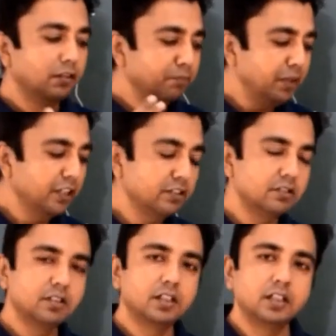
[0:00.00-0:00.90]

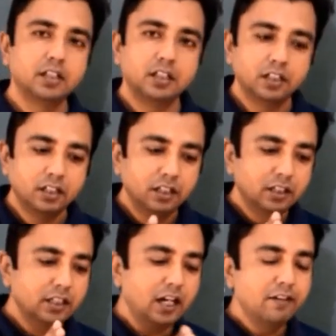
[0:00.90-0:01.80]
means
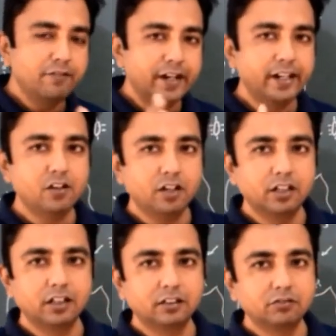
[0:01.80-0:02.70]
the lymphatic
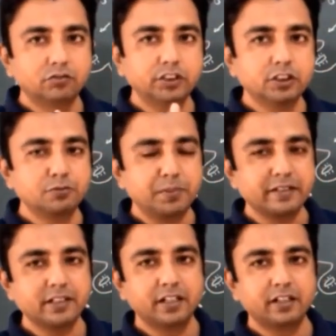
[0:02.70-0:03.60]
organ which is
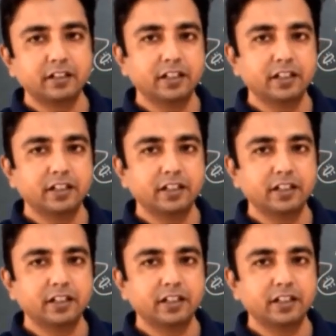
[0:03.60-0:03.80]
present